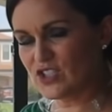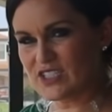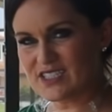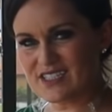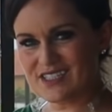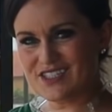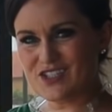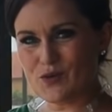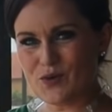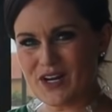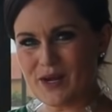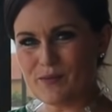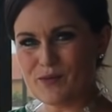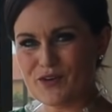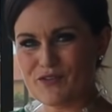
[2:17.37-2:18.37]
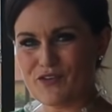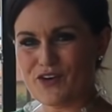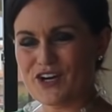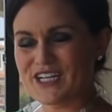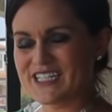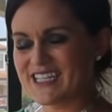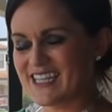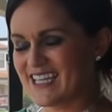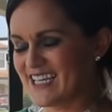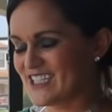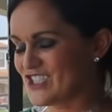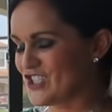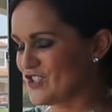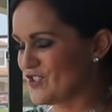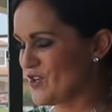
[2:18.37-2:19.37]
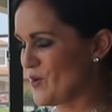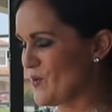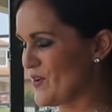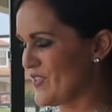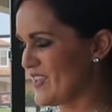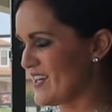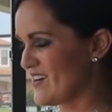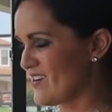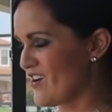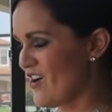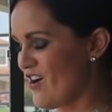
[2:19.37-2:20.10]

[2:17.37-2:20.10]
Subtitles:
just so when I'm referring to things, you know what they're